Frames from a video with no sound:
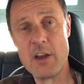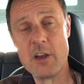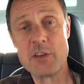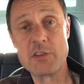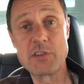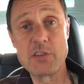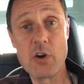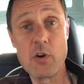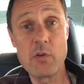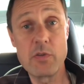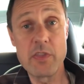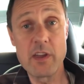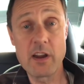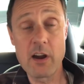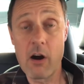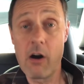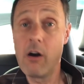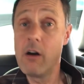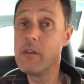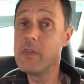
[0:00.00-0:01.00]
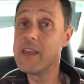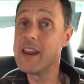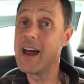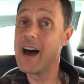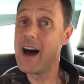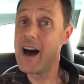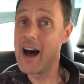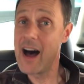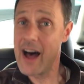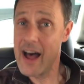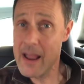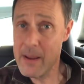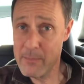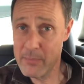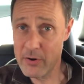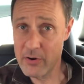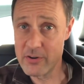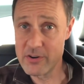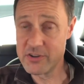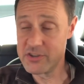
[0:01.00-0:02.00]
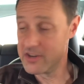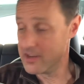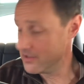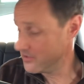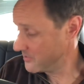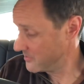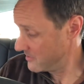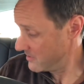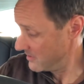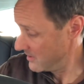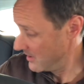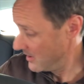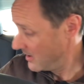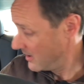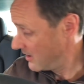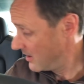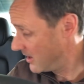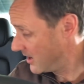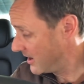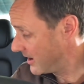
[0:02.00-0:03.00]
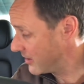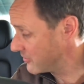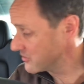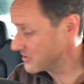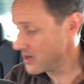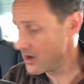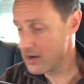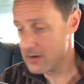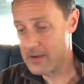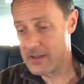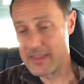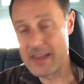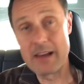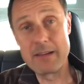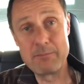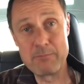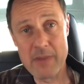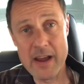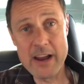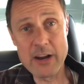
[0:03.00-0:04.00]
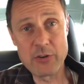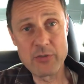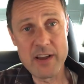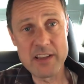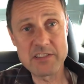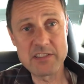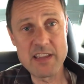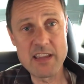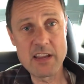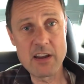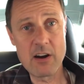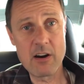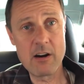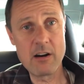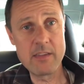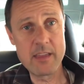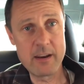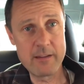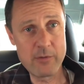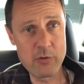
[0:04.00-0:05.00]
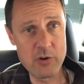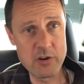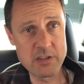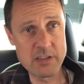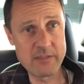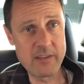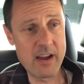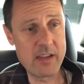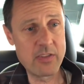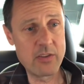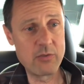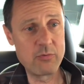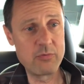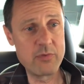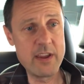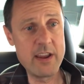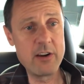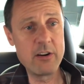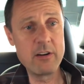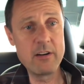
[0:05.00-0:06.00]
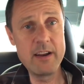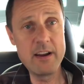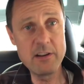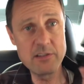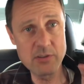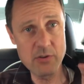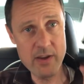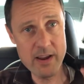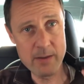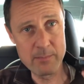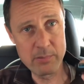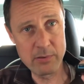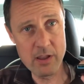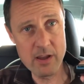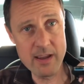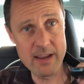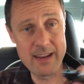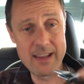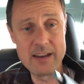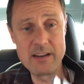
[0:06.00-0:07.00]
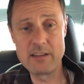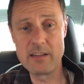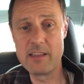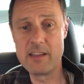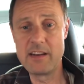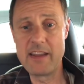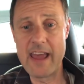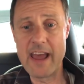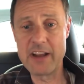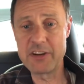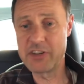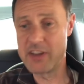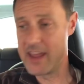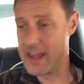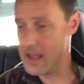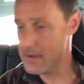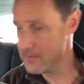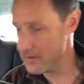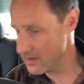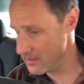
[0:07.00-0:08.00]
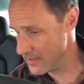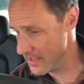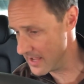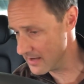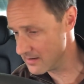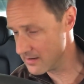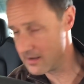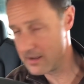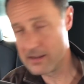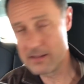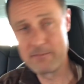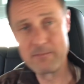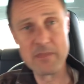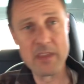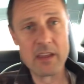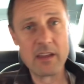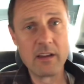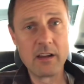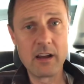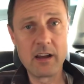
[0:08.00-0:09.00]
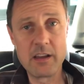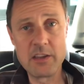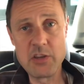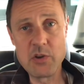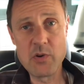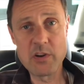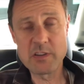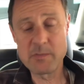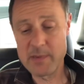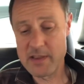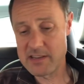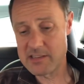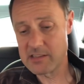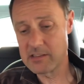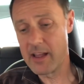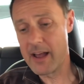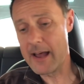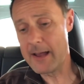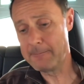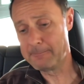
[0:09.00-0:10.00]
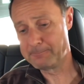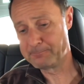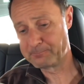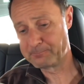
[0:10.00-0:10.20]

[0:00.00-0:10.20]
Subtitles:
So the card that I purchased, I was talking about that micro SD card, then of course I've got the reader here so I can plug it into the dash cam, into that USB slot.